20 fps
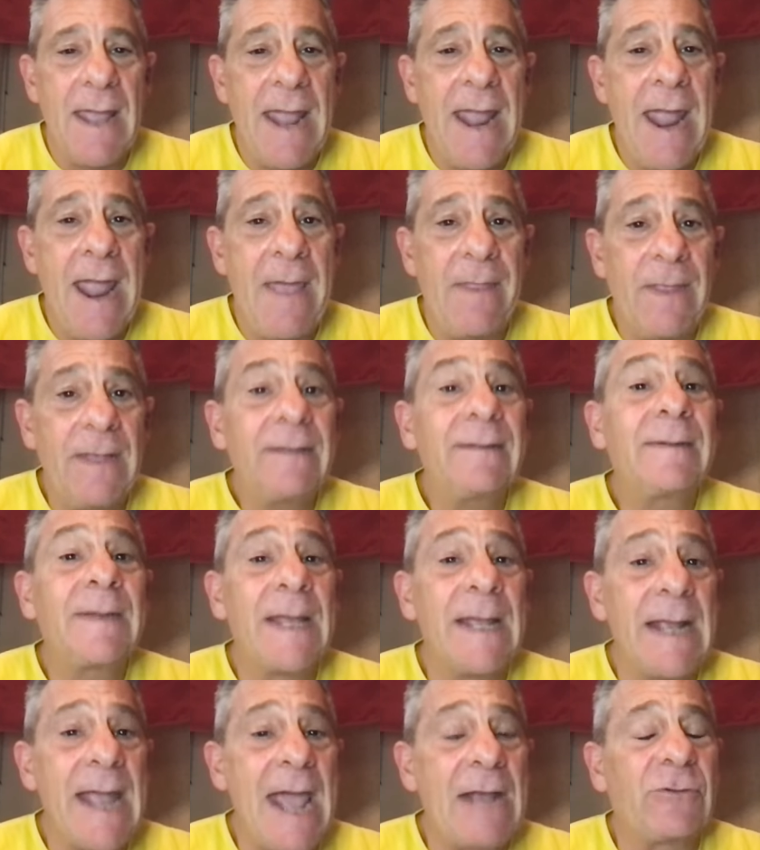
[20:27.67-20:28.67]
And this
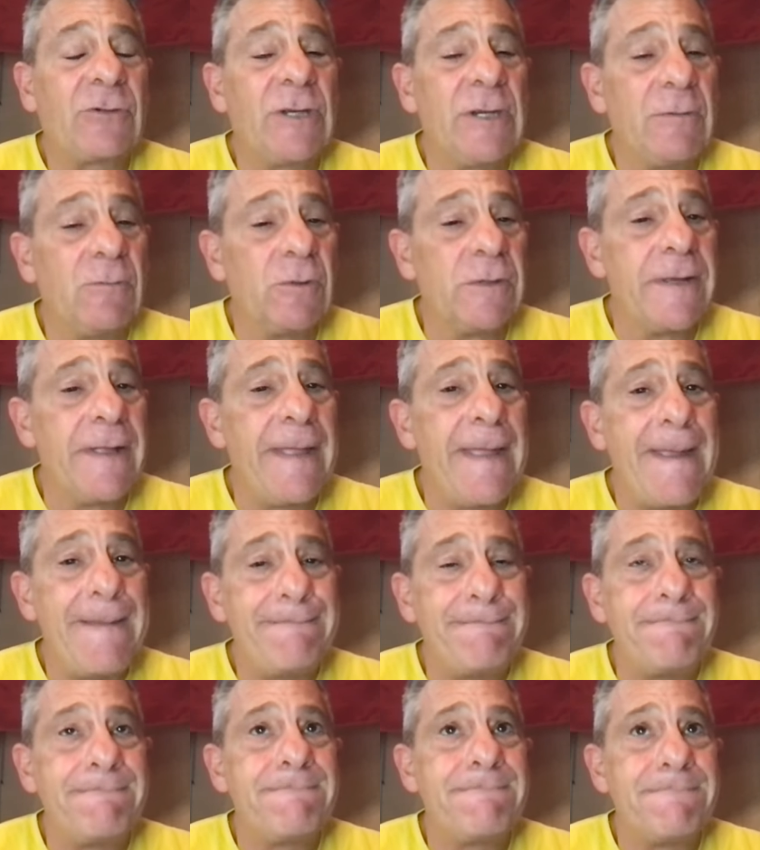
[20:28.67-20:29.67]
thing actually
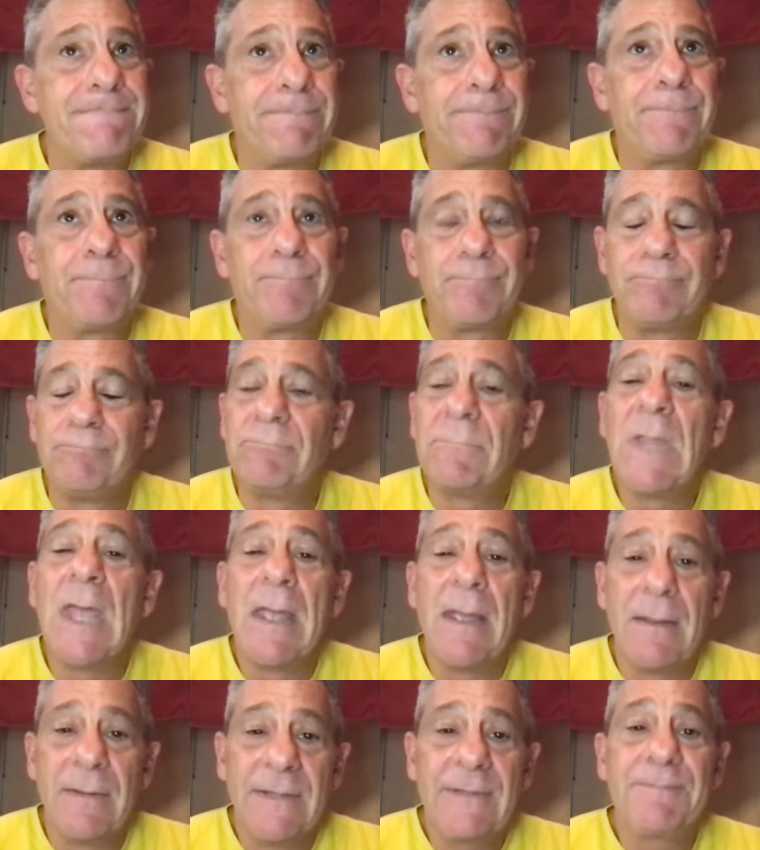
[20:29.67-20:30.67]
really,
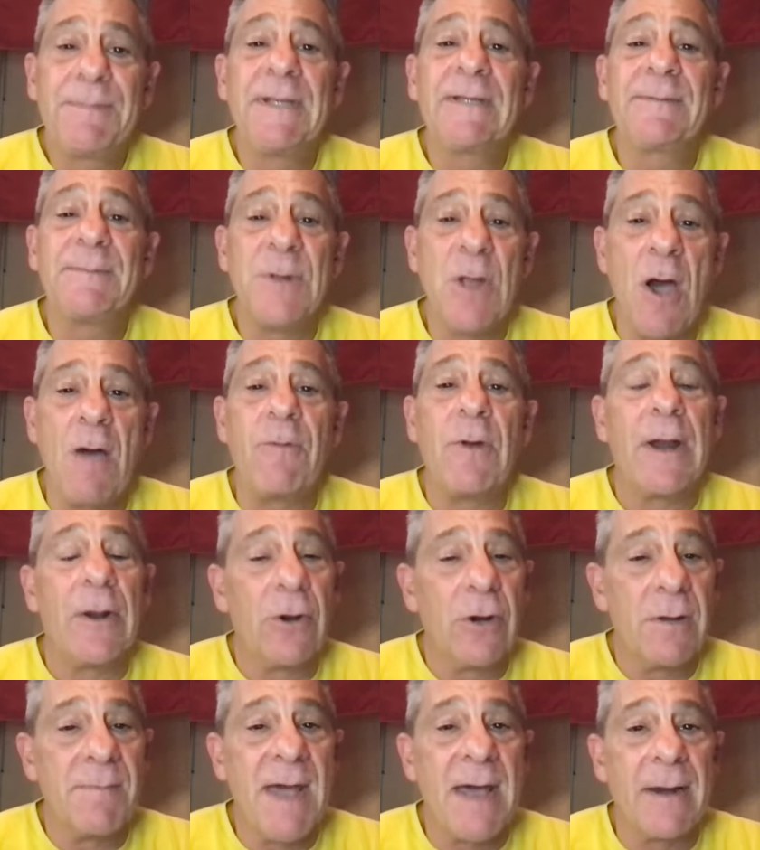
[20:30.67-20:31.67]
this pissed me off when I
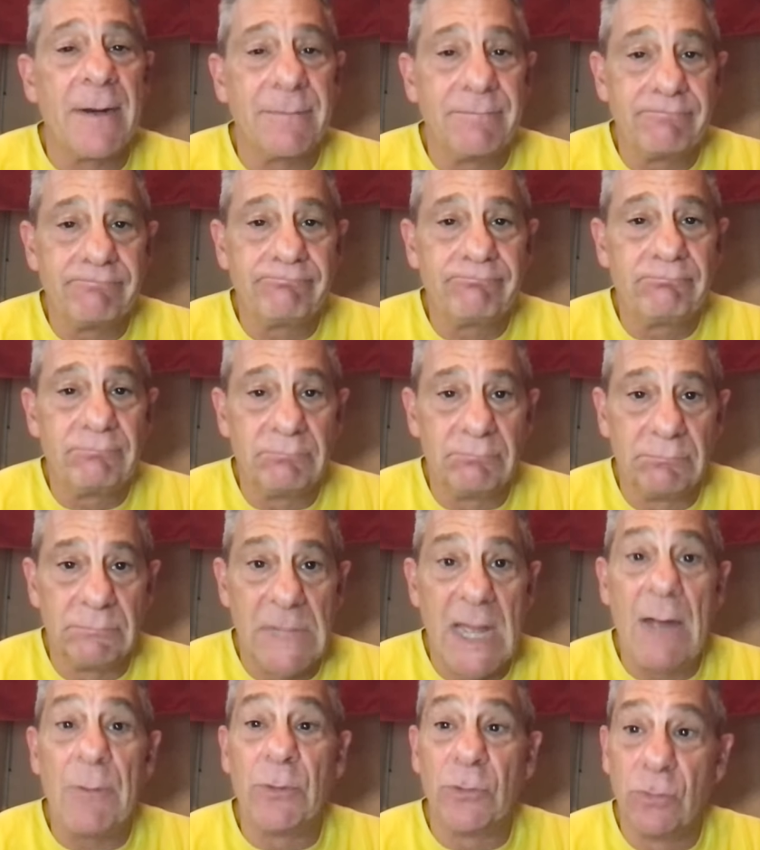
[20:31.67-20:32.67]
heard about it.
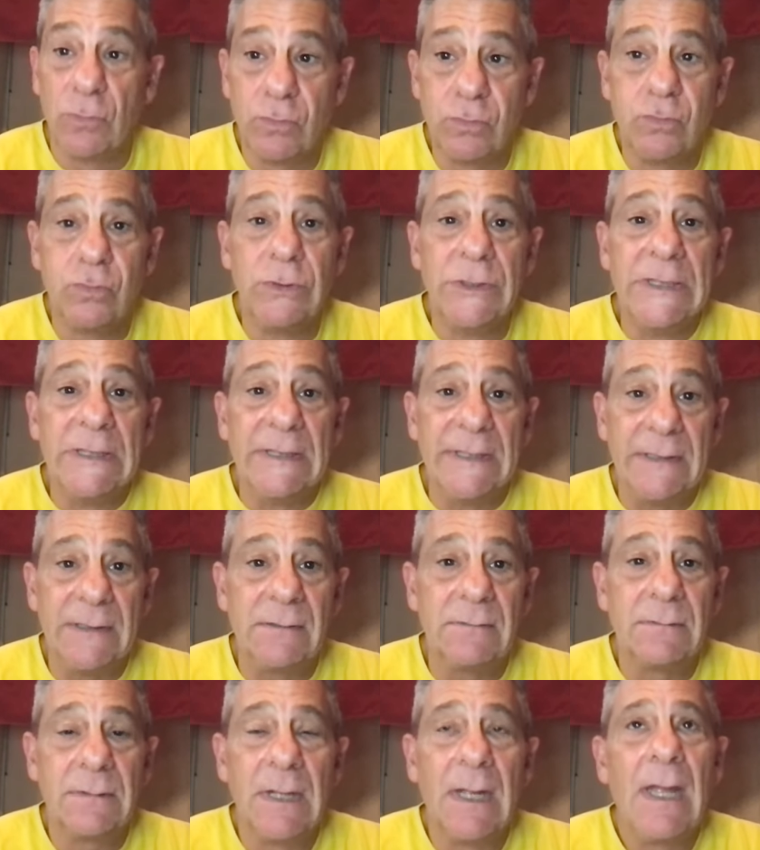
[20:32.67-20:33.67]
I was really,
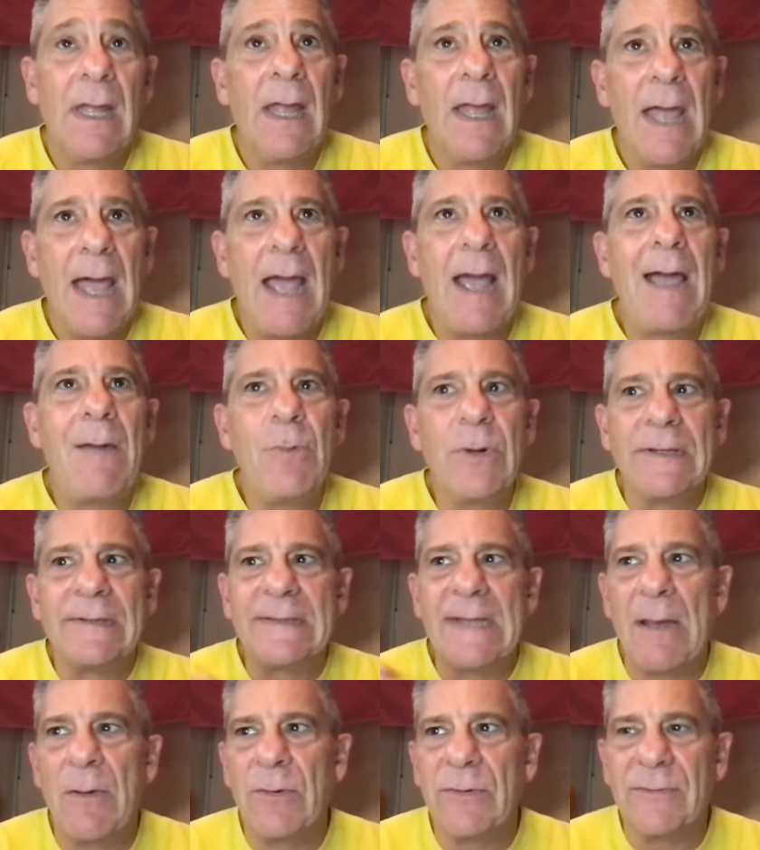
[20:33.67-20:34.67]
I wouldn't
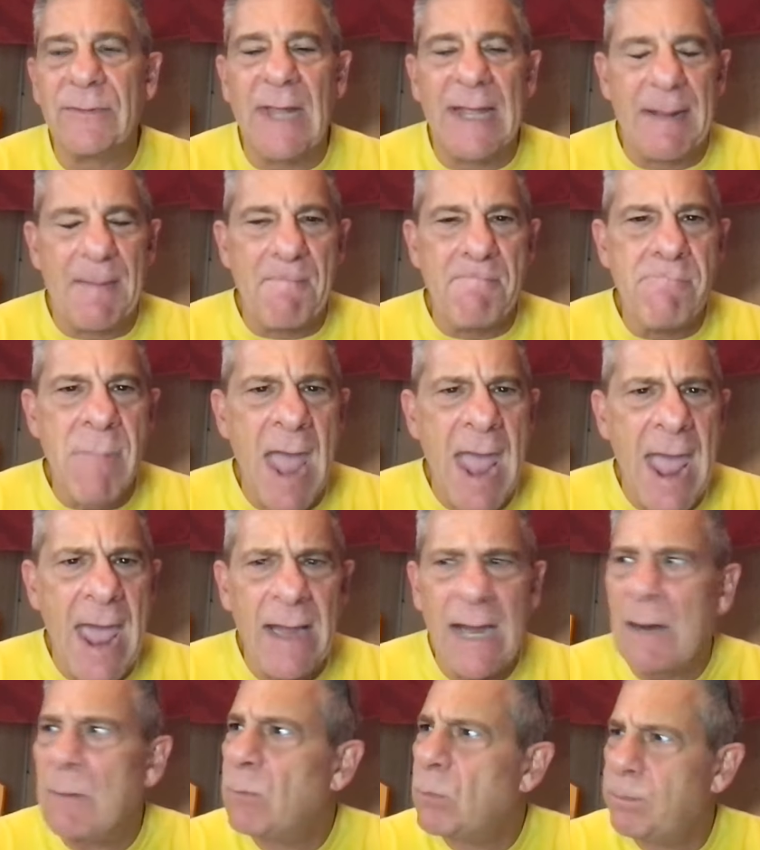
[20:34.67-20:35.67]
say I was like
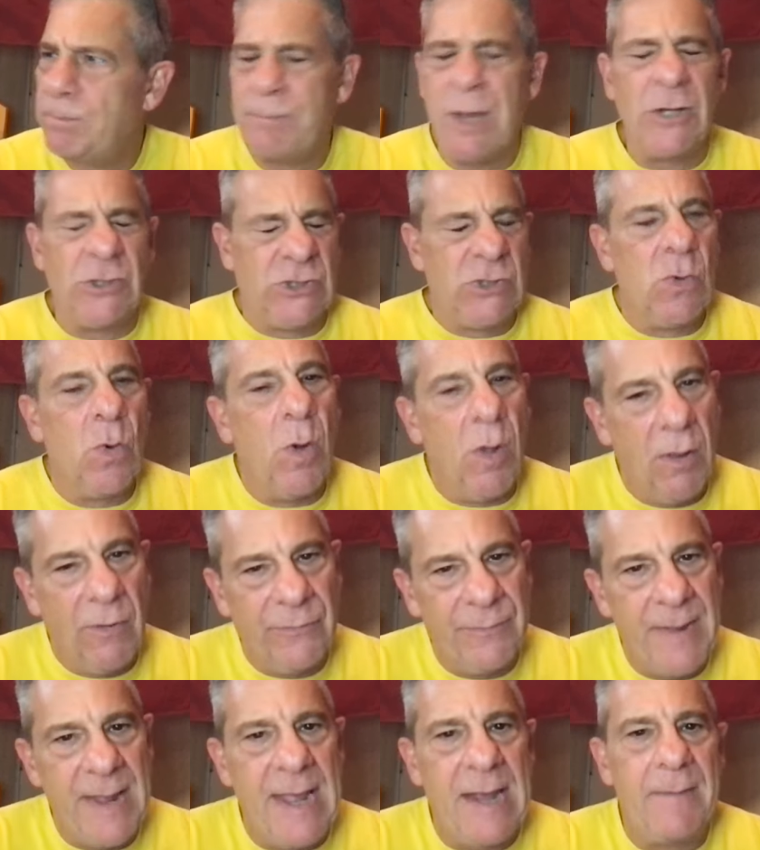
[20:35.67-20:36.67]
mad. I punched
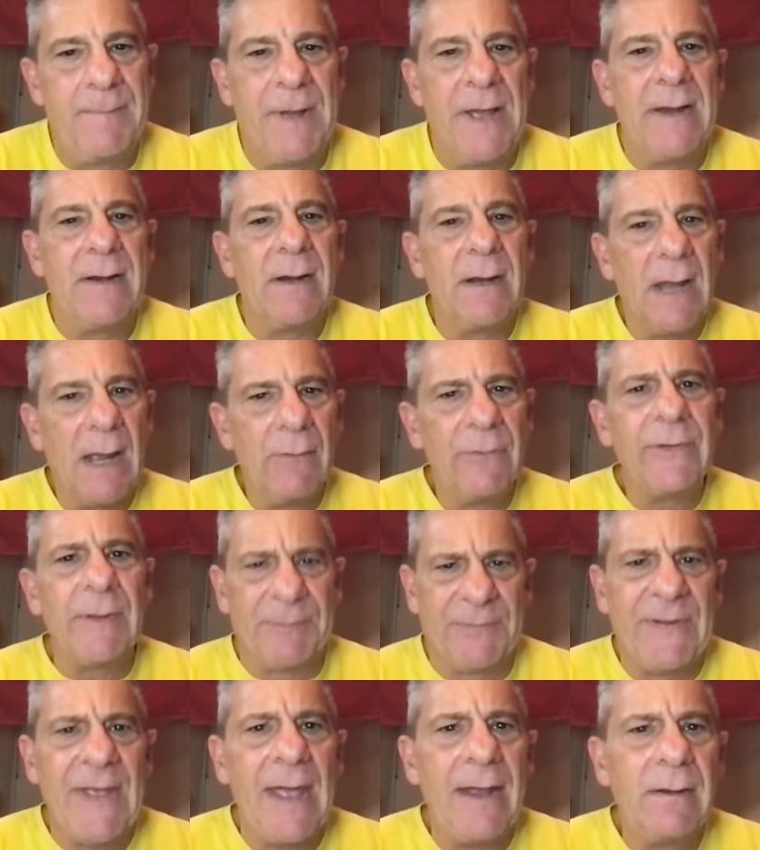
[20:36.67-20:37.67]
walls mad, but I was
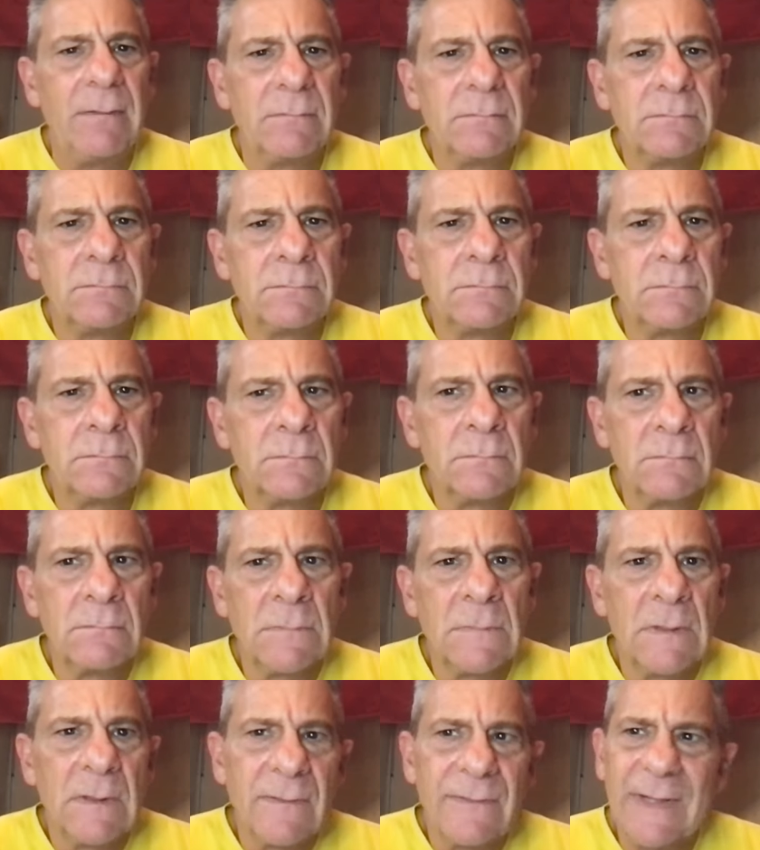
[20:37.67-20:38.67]
upset.
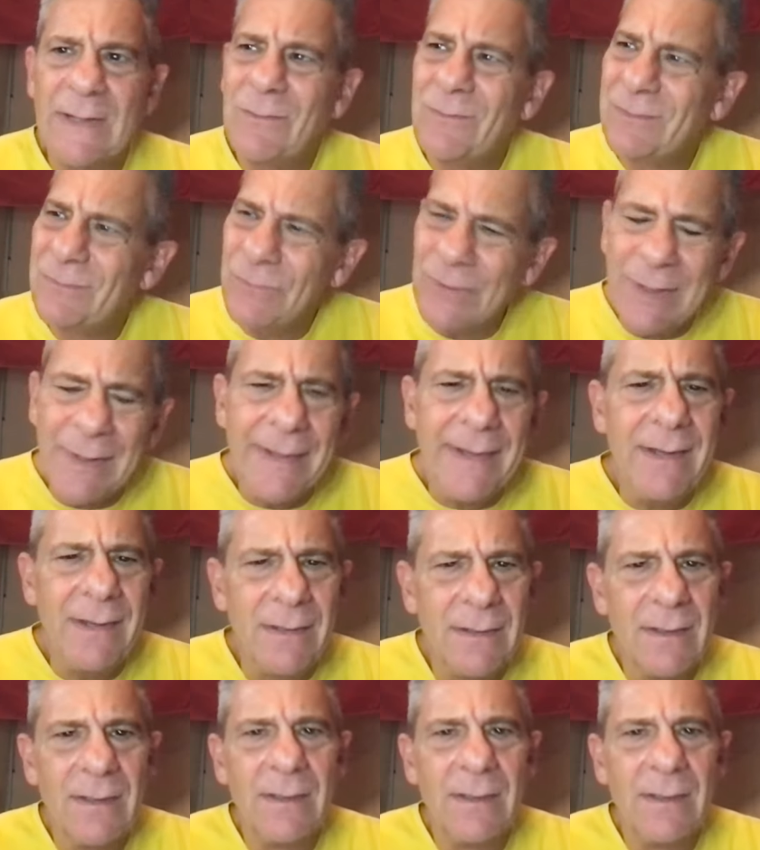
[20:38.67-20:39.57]
It's like, really?